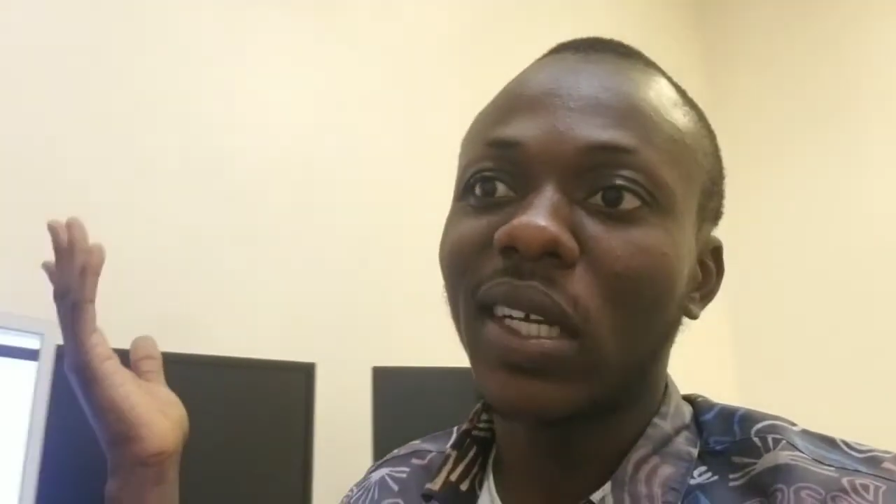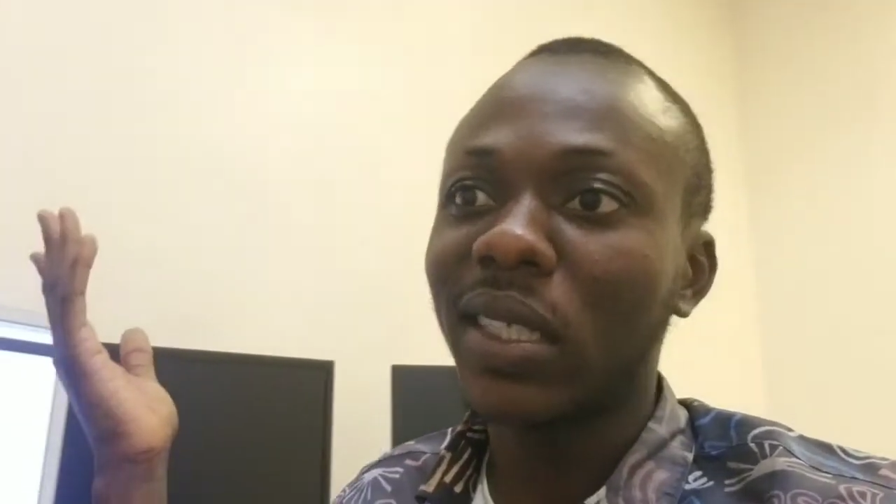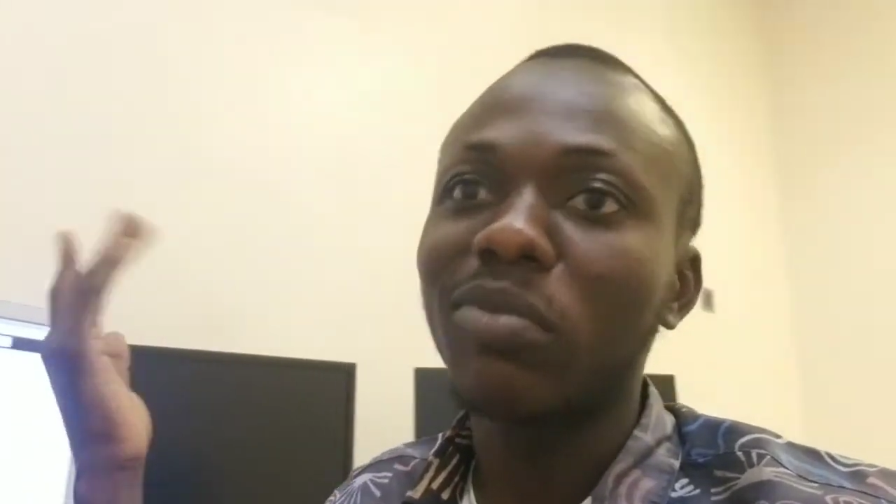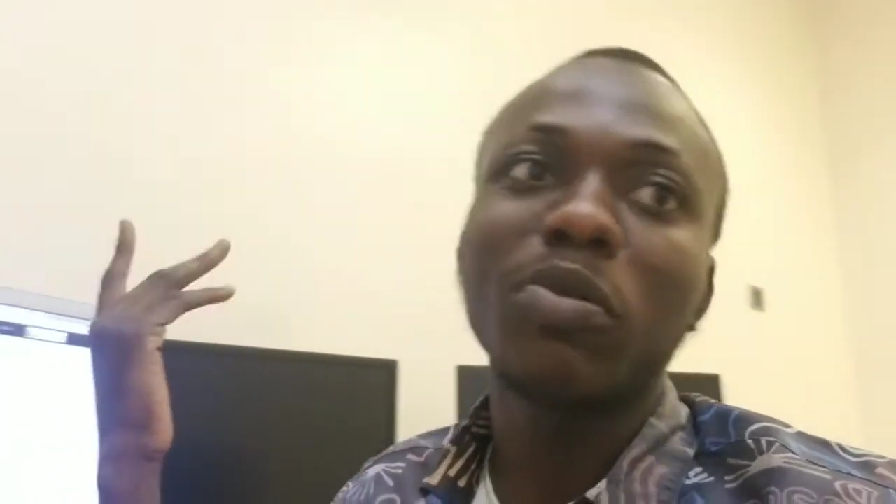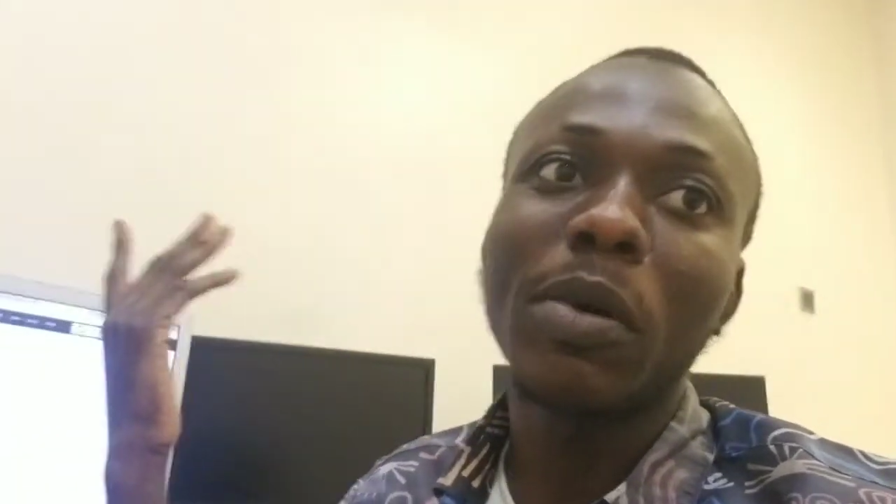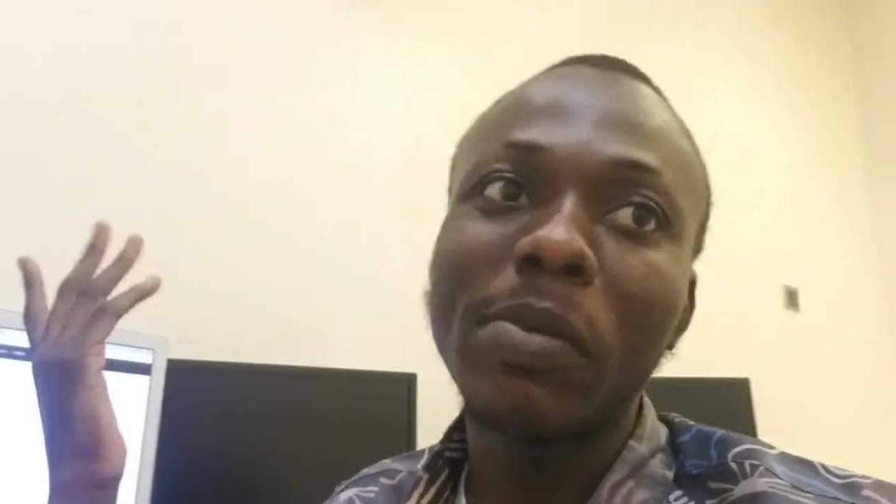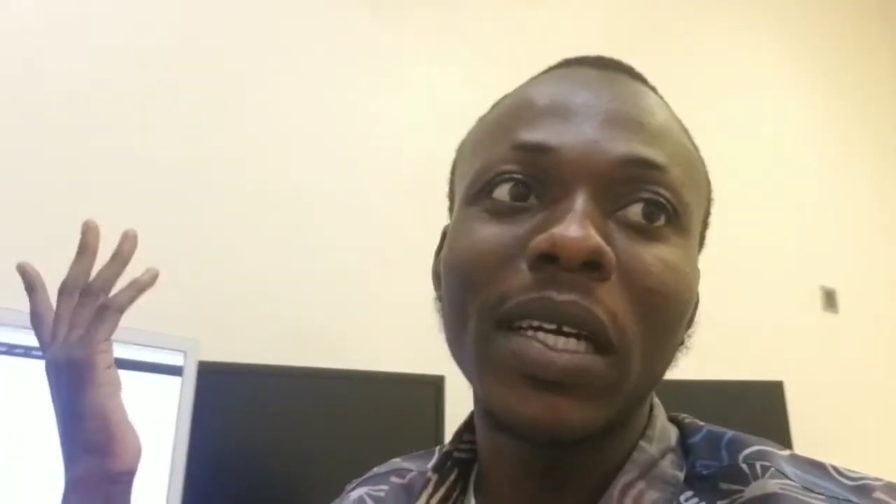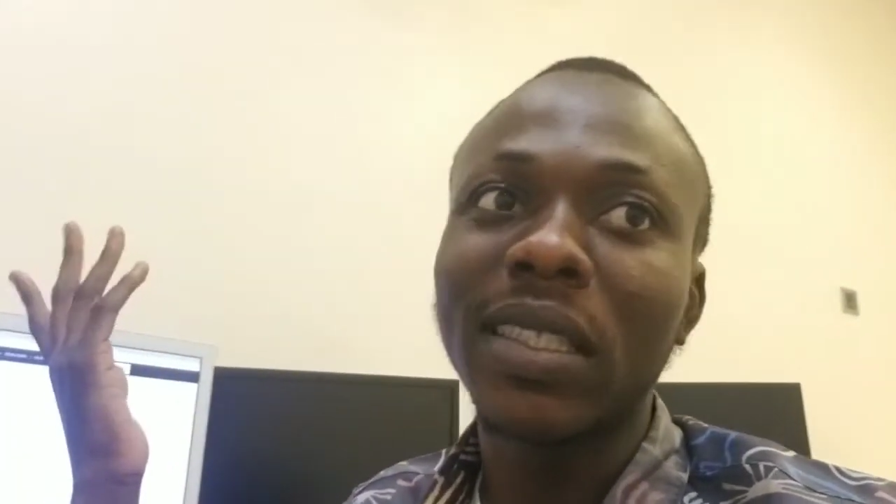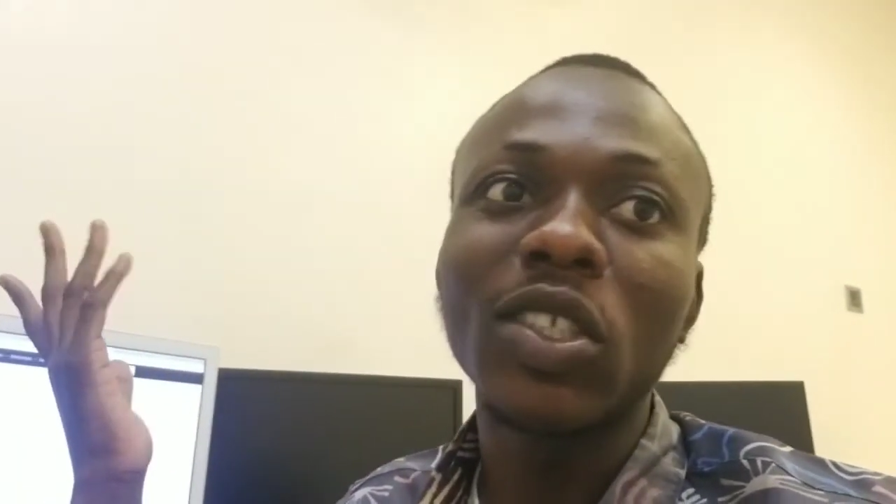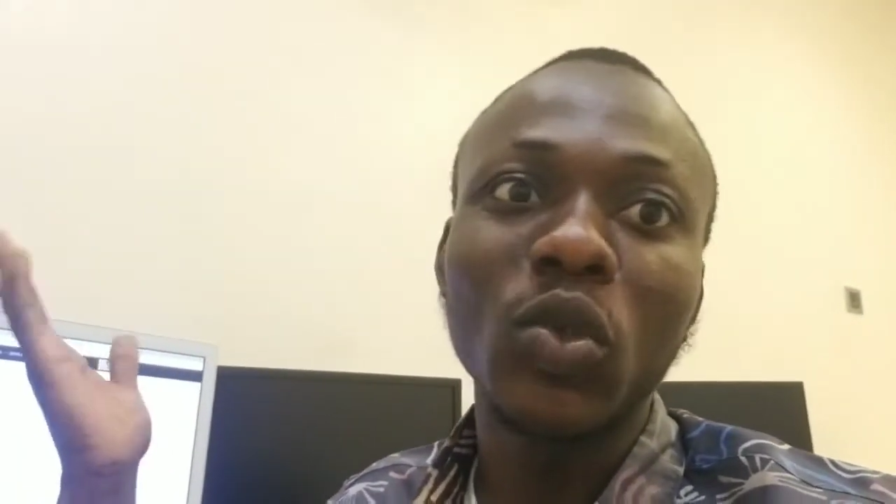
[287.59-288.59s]
that's probably
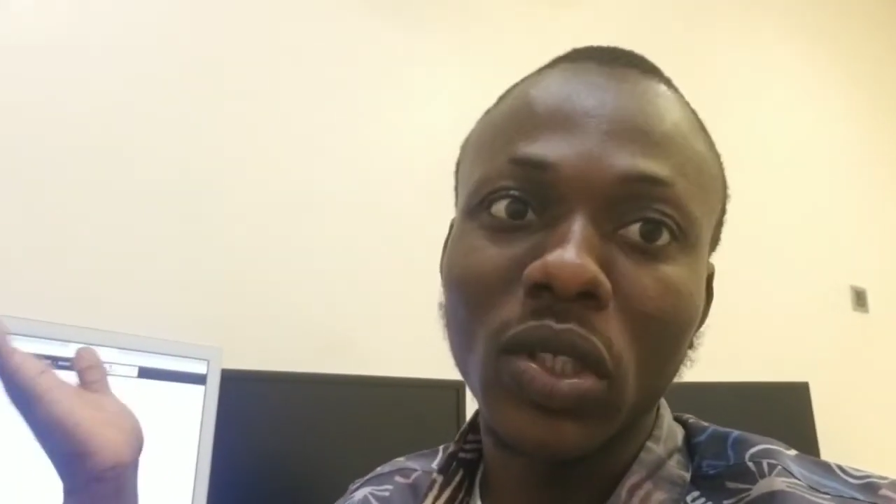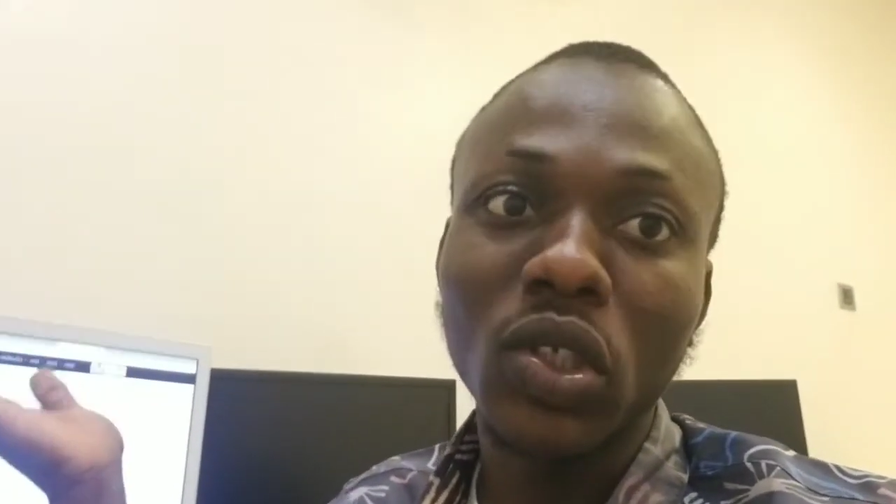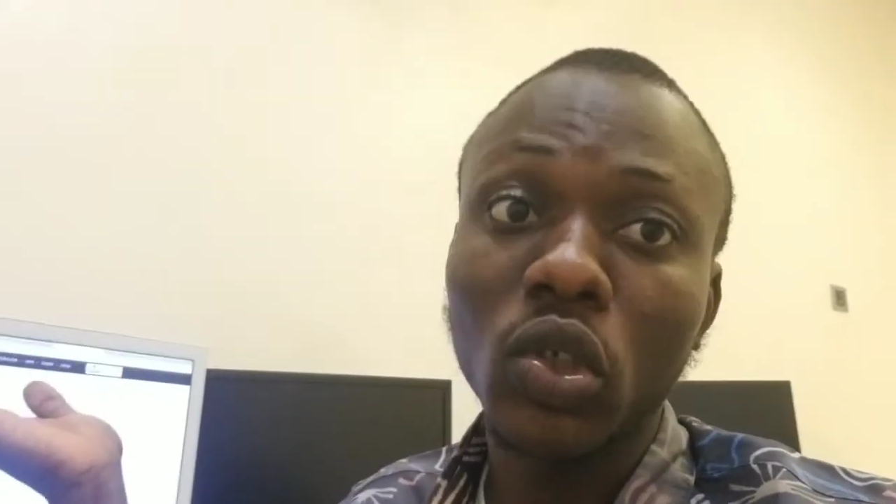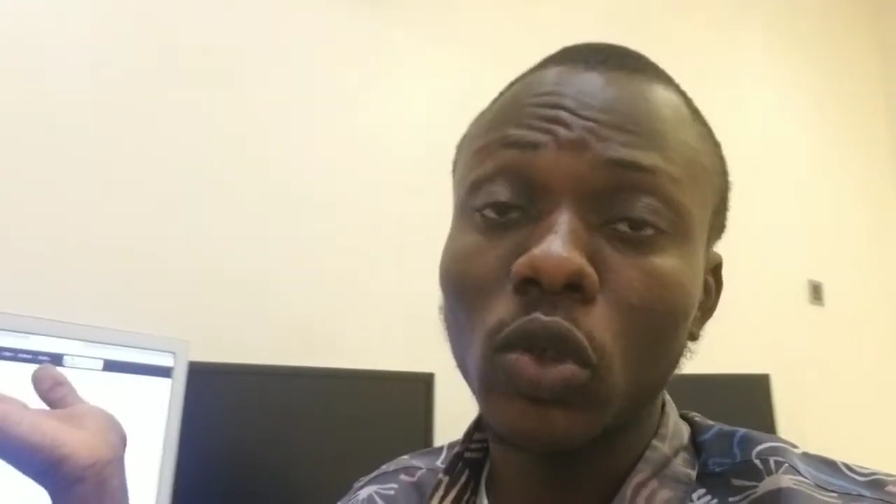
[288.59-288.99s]
at age 22.